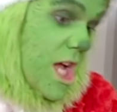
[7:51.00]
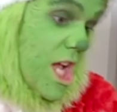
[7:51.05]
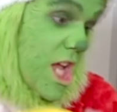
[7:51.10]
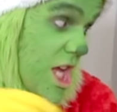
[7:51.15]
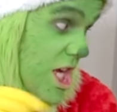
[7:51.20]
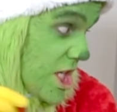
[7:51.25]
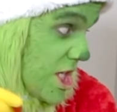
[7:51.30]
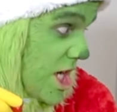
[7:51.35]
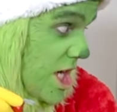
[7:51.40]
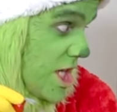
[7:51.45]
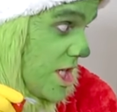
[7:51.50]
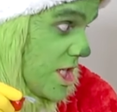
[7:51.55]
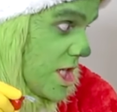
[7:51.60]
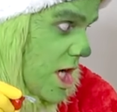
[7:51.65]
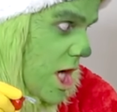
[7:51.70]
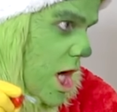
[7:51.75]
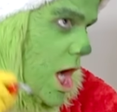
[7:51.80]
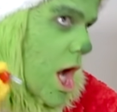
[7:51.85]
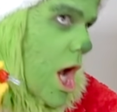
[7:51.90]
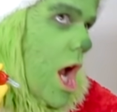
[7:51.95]

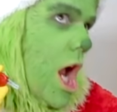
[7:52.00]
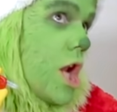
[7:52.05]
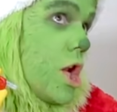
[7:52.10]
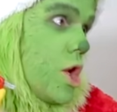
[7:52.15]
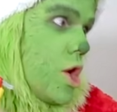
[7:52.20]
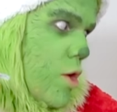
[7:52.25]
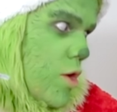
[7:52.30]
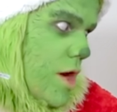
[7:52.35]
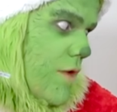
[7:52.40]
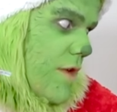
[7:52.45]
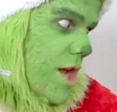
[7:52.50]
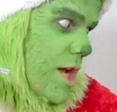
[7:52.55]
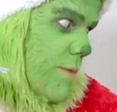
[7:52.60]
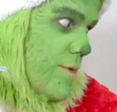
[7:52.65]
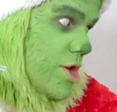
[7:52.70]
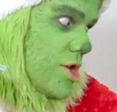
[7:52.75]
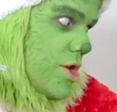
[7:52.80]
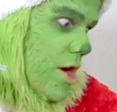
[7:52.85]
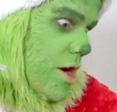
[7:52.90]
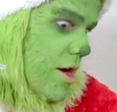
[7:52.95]
Kisses. Don't even get
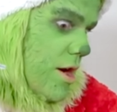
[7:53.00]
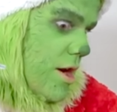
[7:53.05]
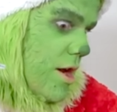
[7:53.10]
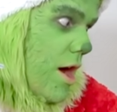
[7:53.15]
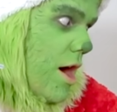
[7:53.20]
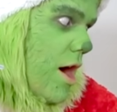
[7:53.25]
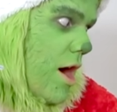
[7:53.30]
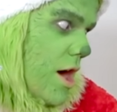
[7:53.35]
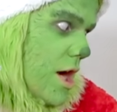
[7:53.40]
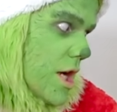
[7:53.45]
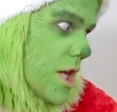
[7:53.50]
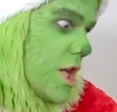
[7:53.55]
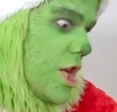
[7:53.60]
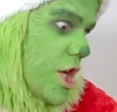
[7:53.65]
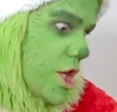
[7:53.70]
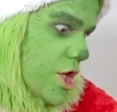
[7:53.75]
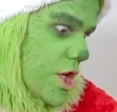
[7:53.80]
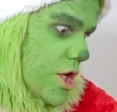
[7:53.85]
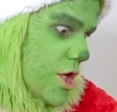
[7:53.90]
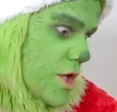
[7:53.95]
me started on
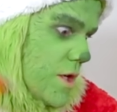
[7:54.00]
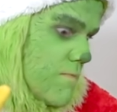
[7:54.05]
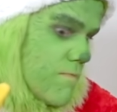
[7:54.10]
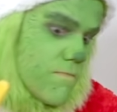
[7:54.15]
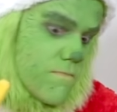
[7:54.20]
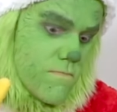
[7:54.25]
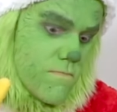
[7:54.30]
kisses.